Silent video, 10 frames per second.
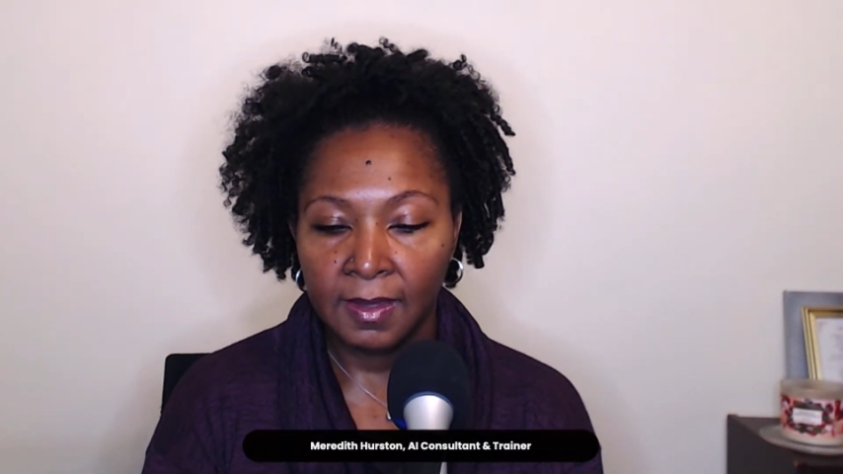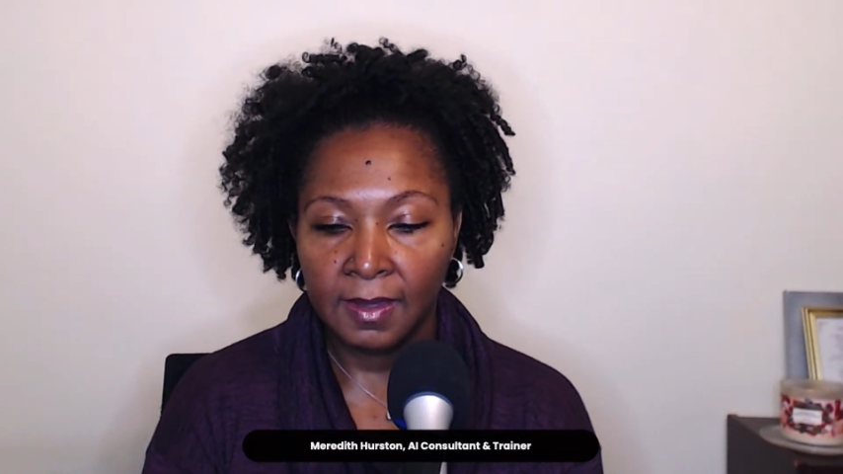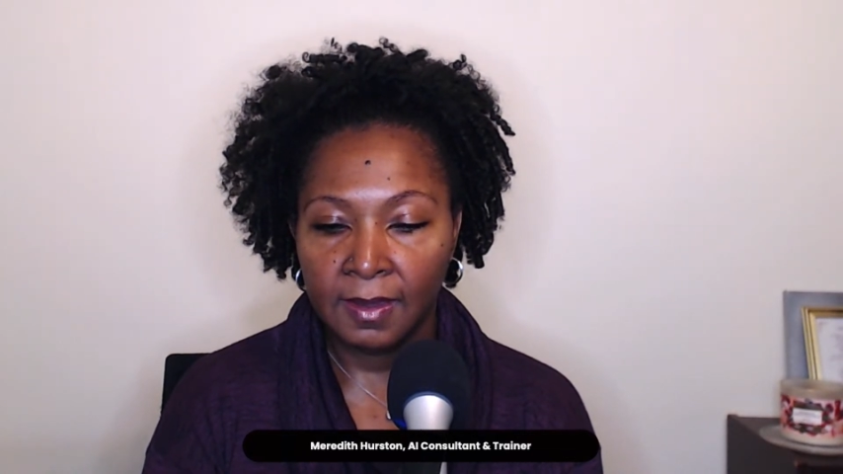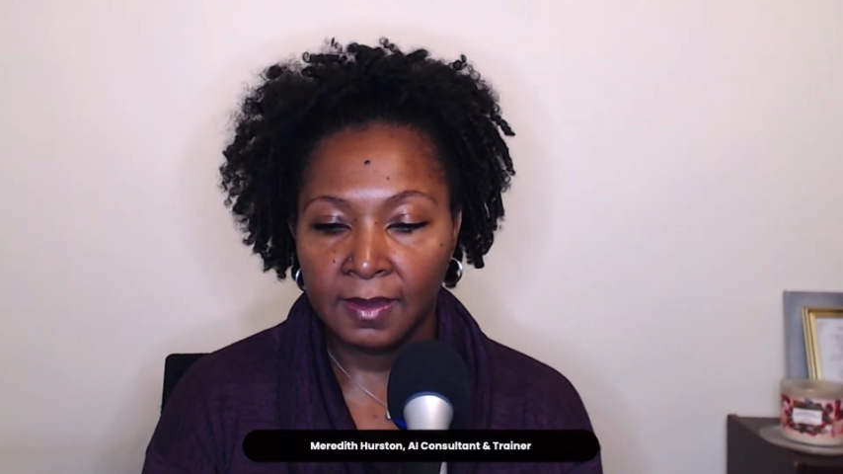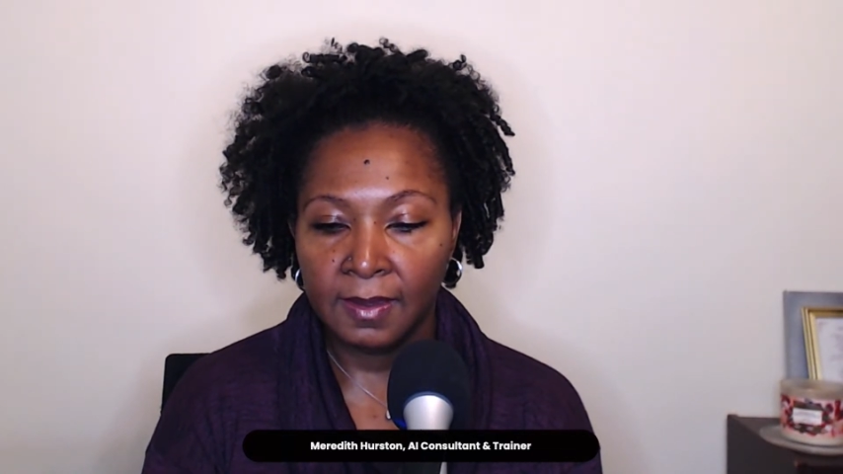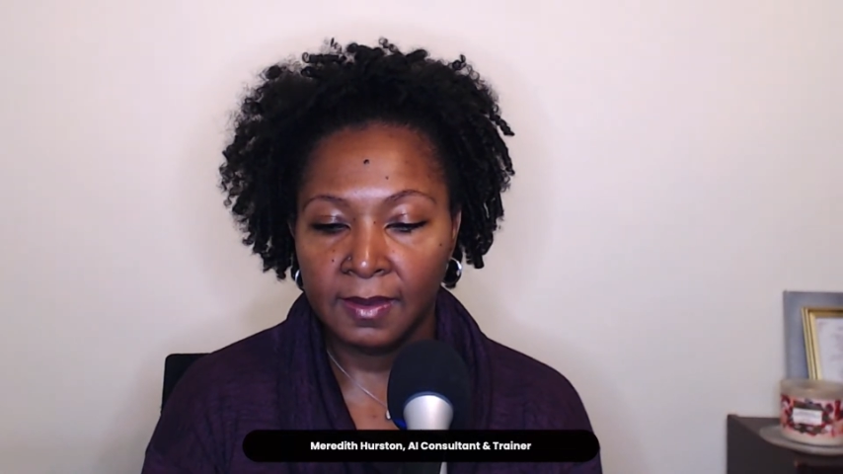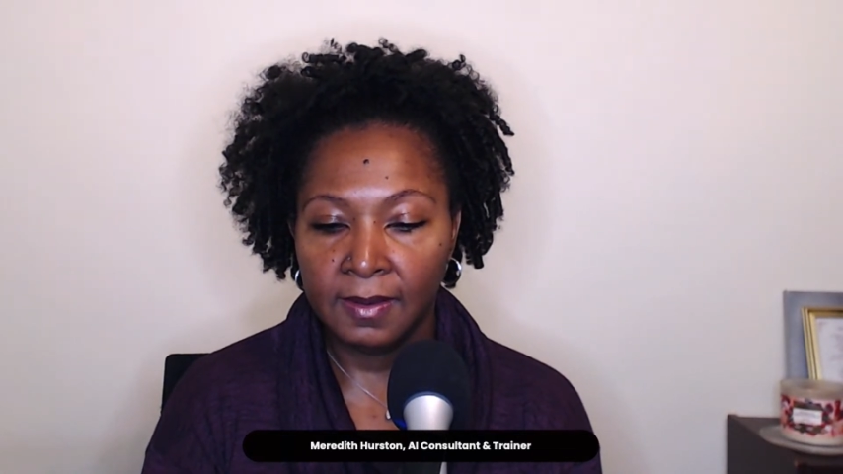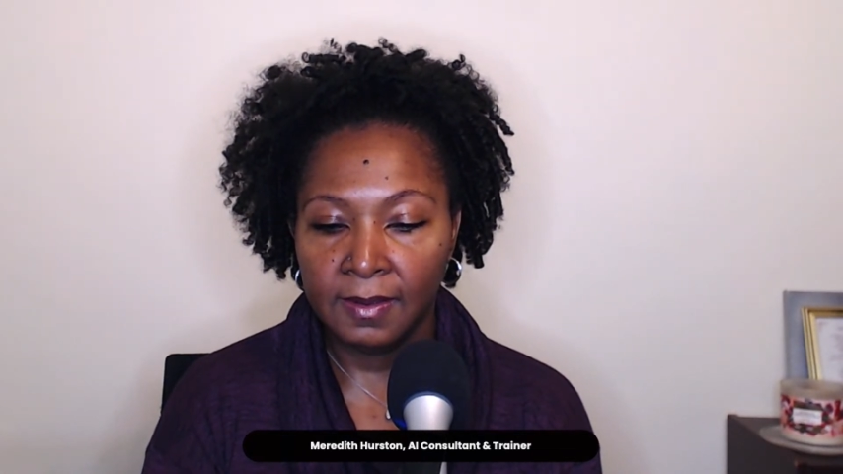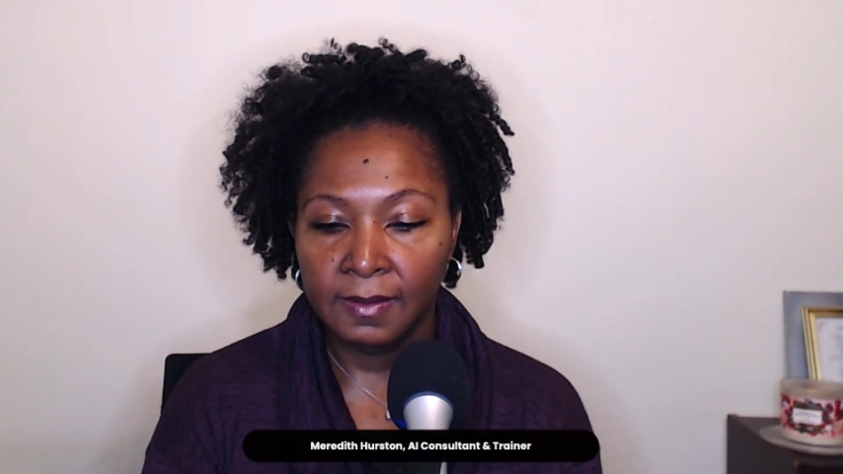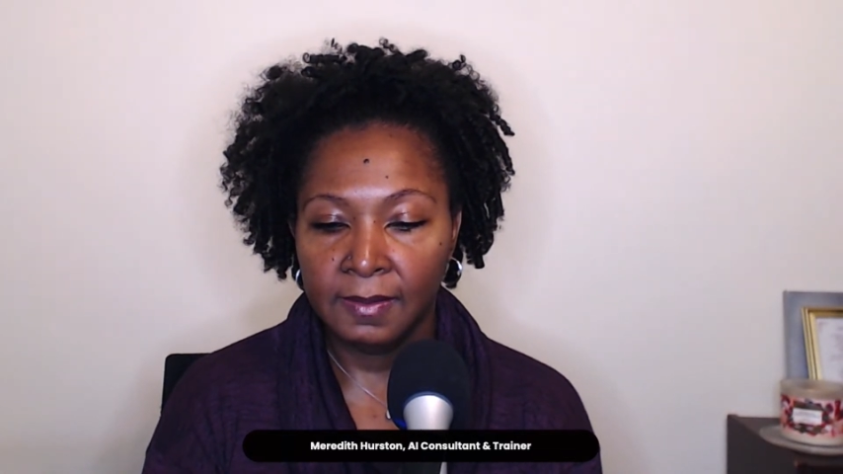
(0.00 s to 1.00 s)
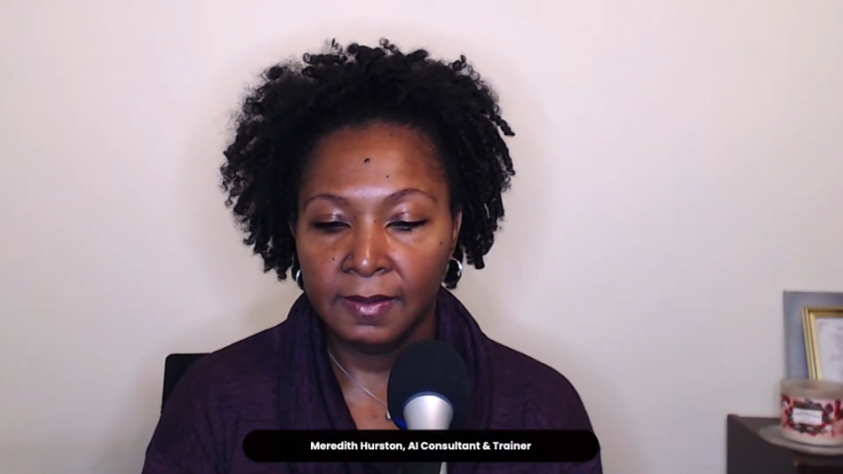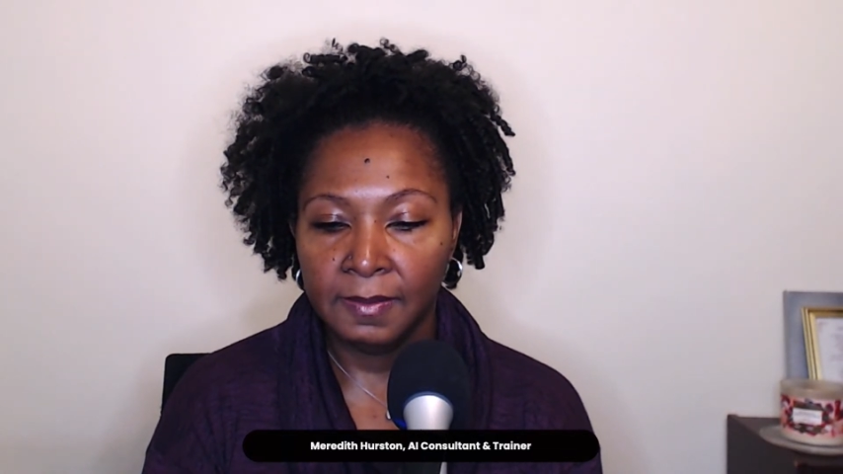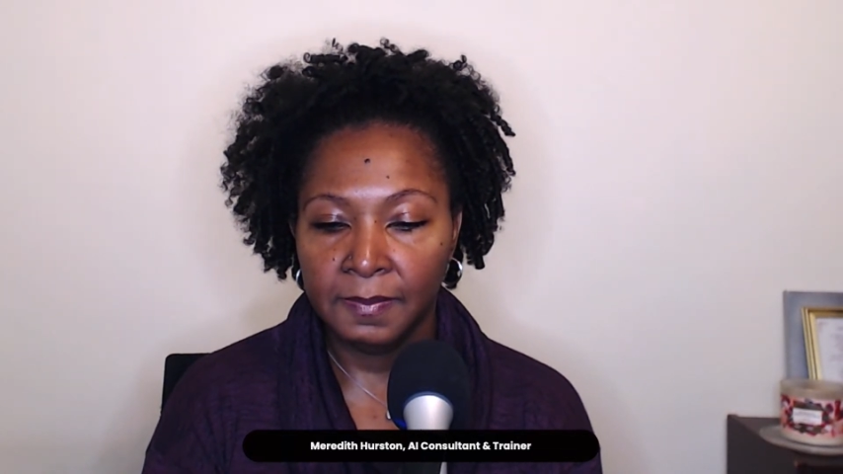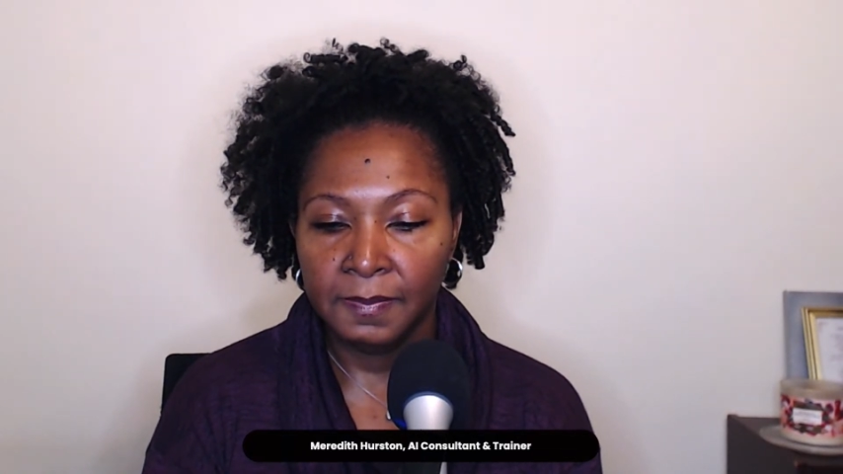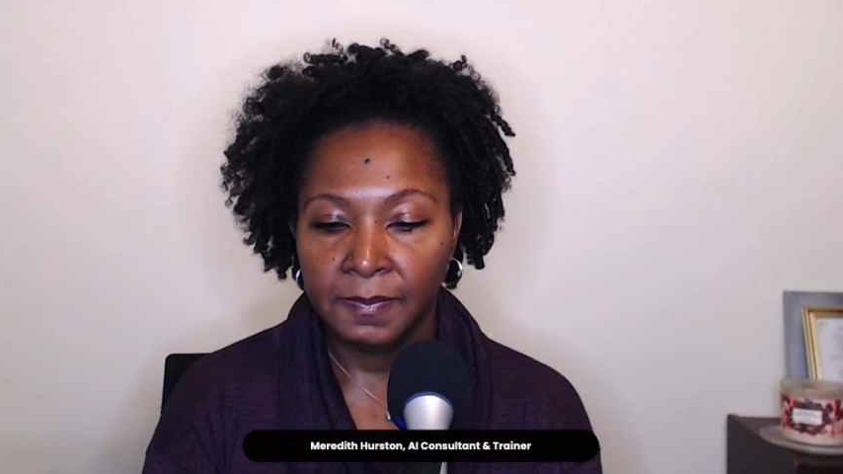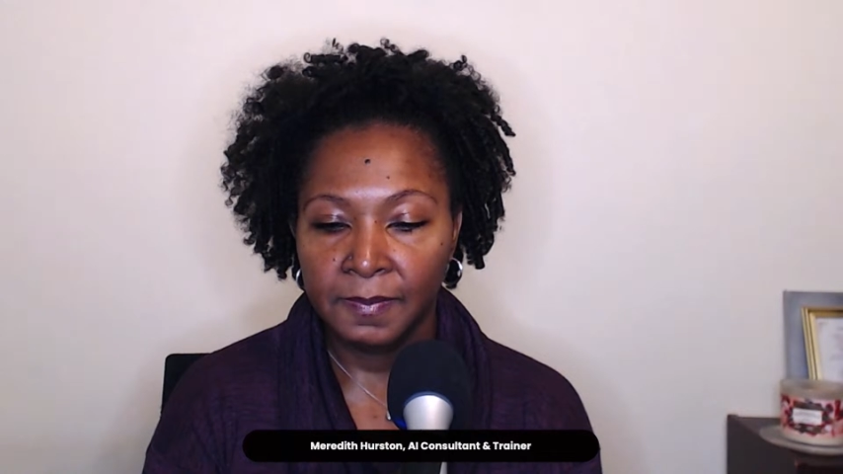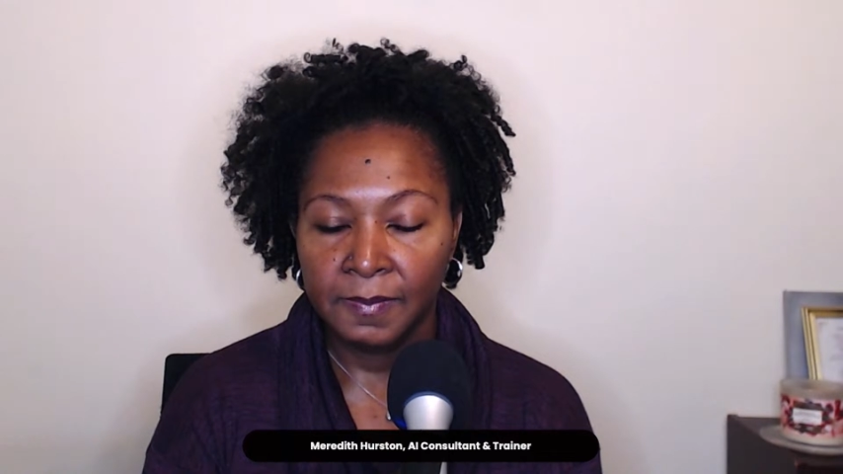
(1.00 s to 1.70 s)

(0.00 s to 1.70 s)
and